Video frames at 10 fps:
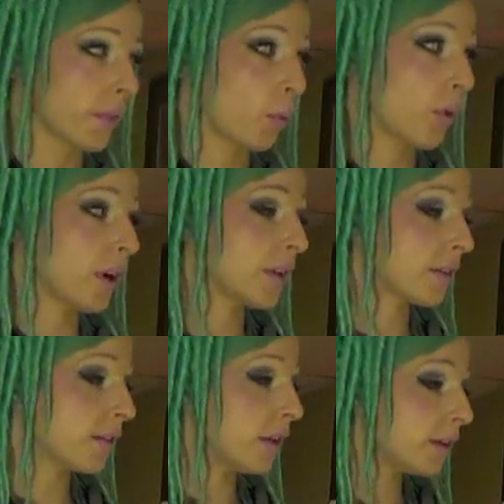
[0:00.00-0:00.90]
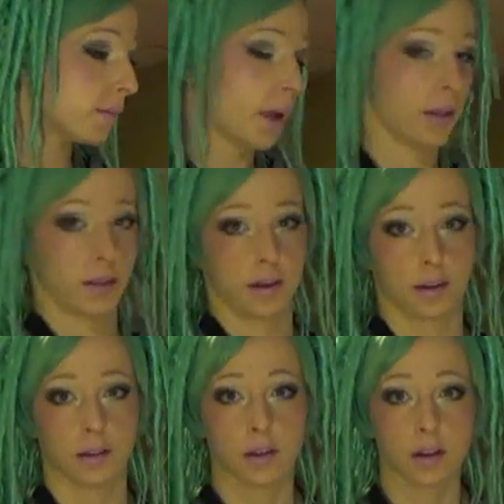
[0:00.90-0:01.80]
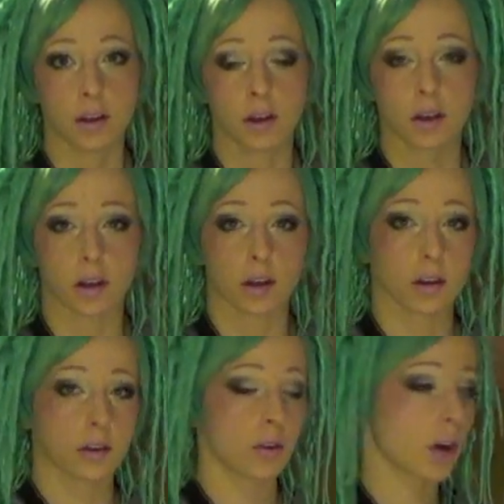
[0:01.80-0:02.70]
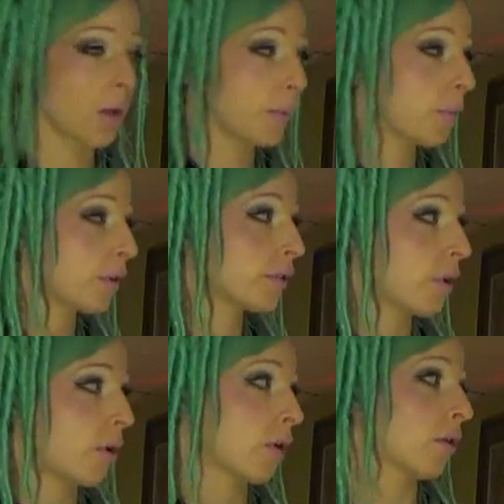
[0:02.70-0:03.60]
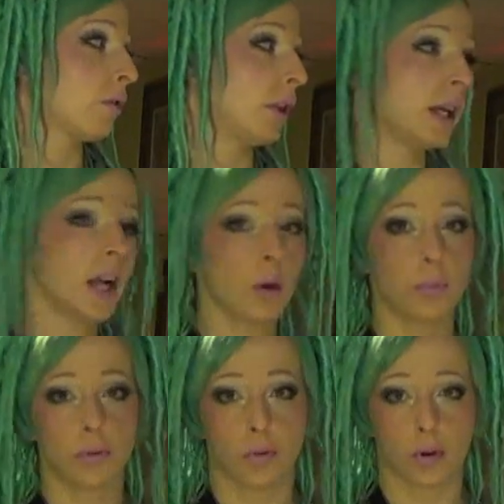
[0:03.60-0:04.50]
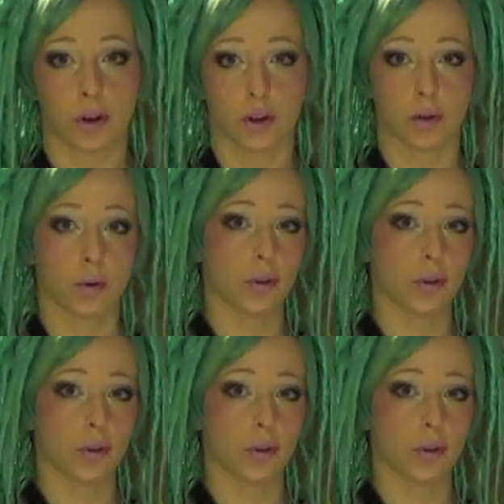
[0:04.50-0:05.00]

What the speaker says: Whereas this method, your comic books are laid out before you,